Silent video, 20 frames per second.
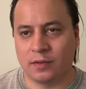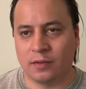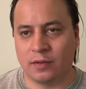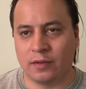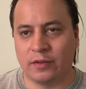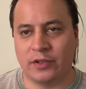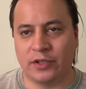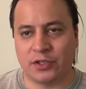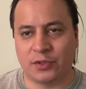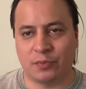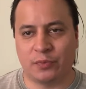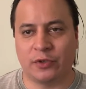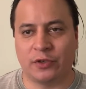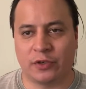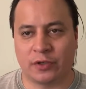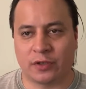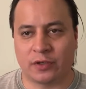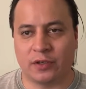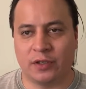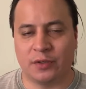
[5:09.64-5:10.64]
This
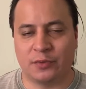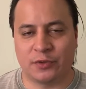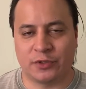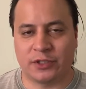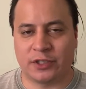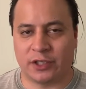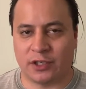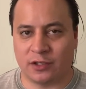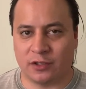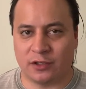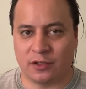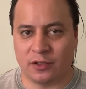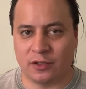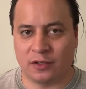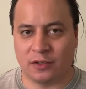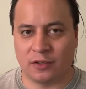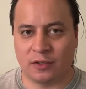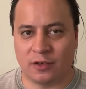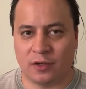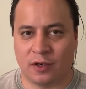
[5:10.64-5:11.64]
book in
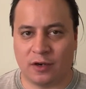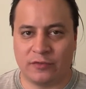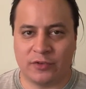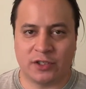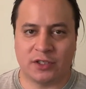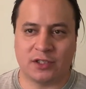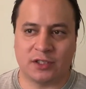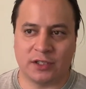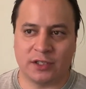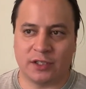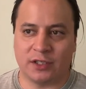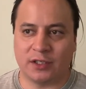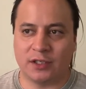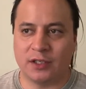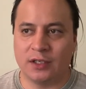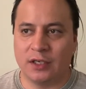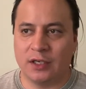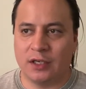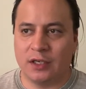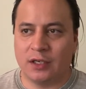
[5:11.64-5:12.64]
particular, obviously
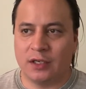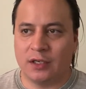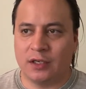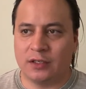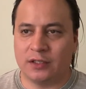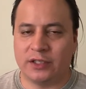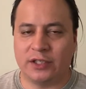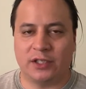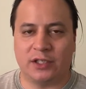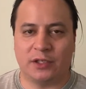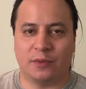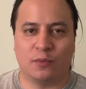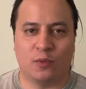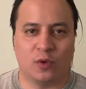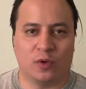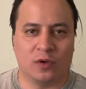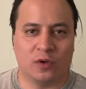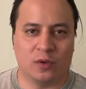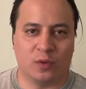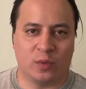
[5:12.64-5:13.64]
dealing
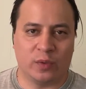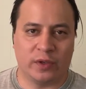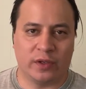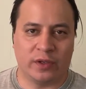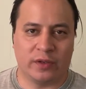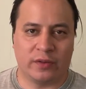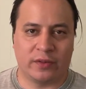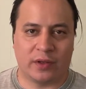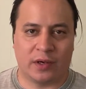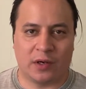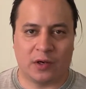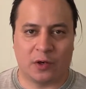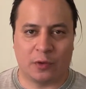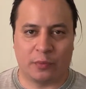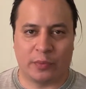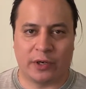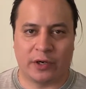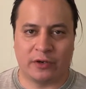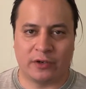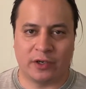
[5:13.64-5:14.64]
more with our
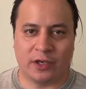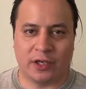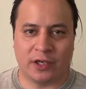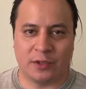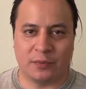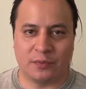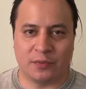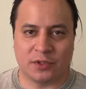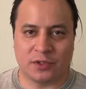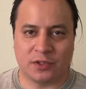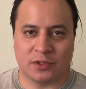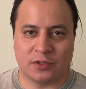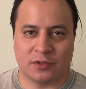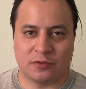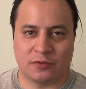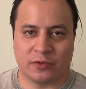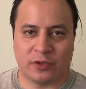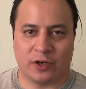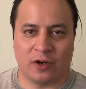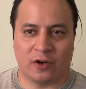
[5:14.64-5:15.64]
paradigms
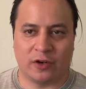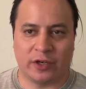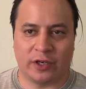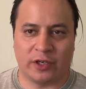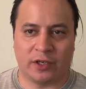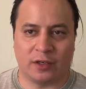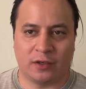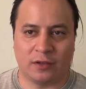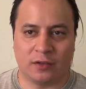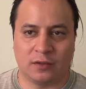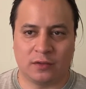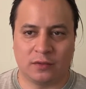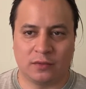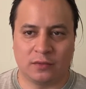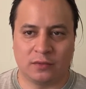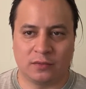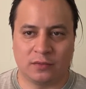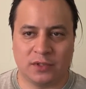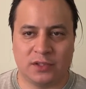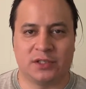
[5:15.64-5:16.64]
regarding
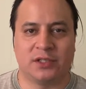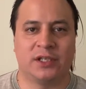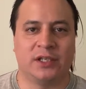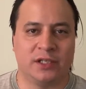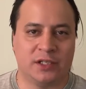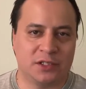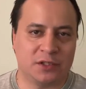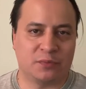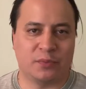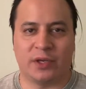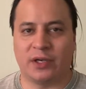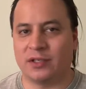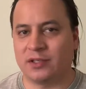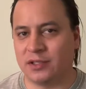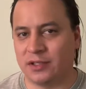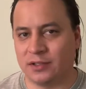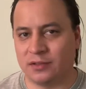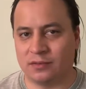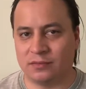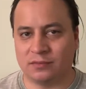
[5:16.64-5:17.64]
disease,
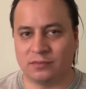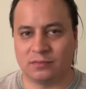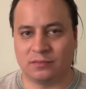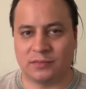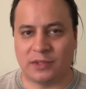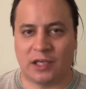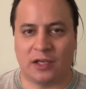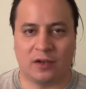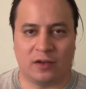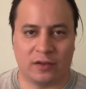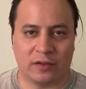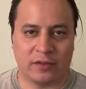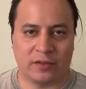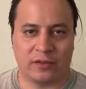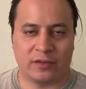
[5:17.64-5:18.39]
medicine, health,